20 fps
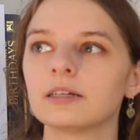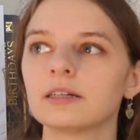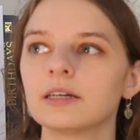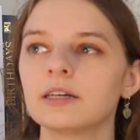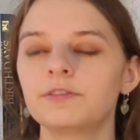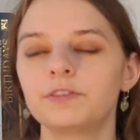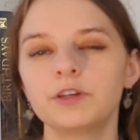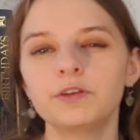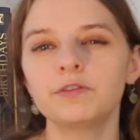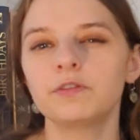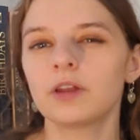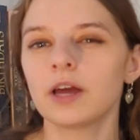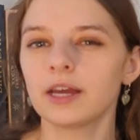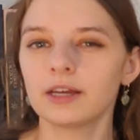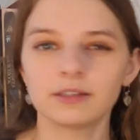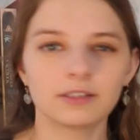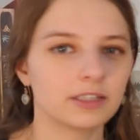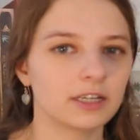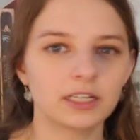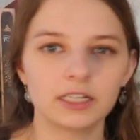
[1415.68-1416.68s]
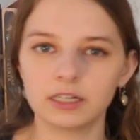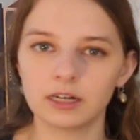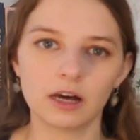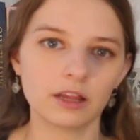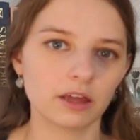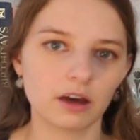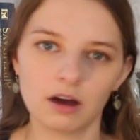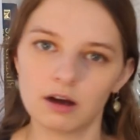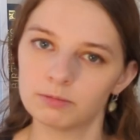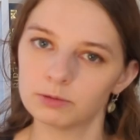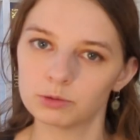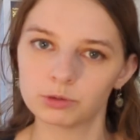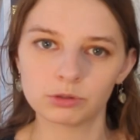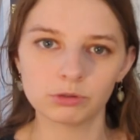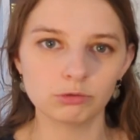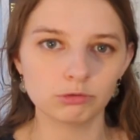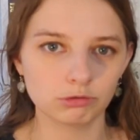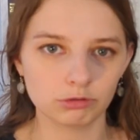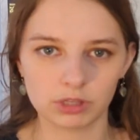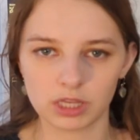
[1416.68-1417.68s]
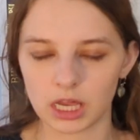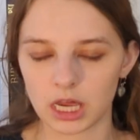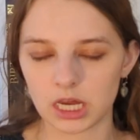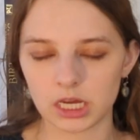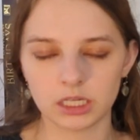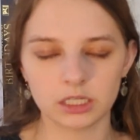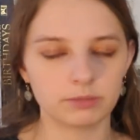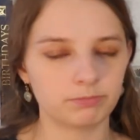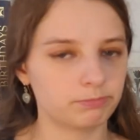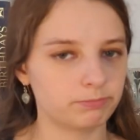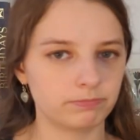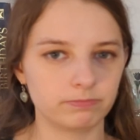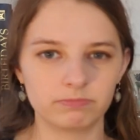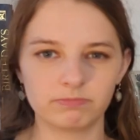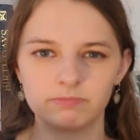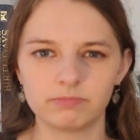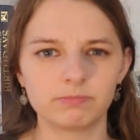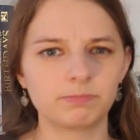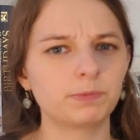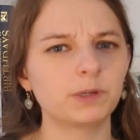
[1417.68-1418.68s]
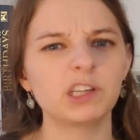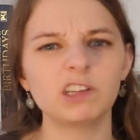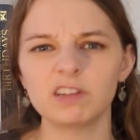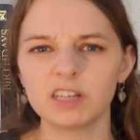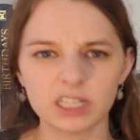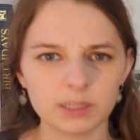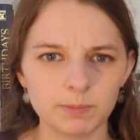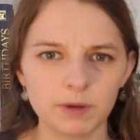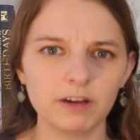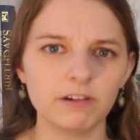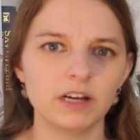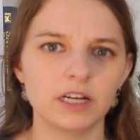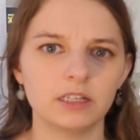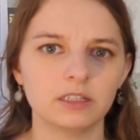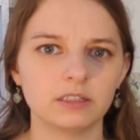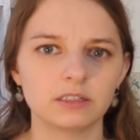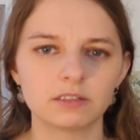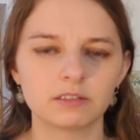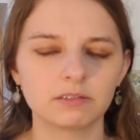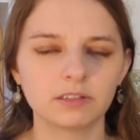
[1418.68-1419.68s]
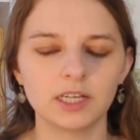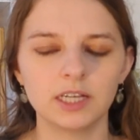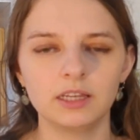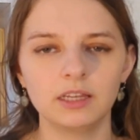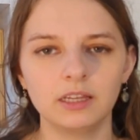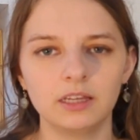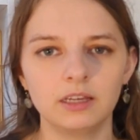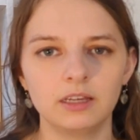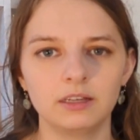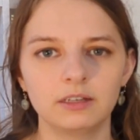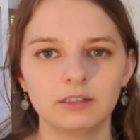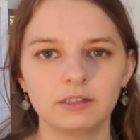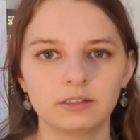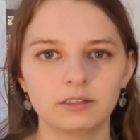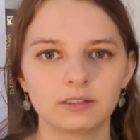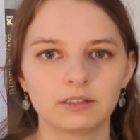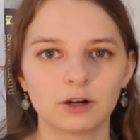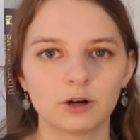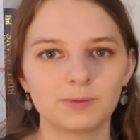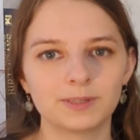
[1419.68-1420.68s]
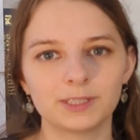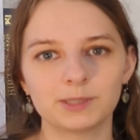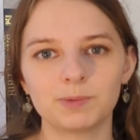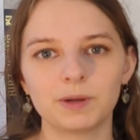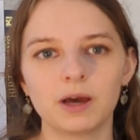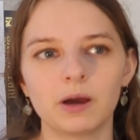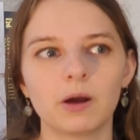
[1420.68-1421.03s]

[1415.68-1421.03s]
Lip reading: If you've studied at other herbal schools and things, put your experience in the comments below.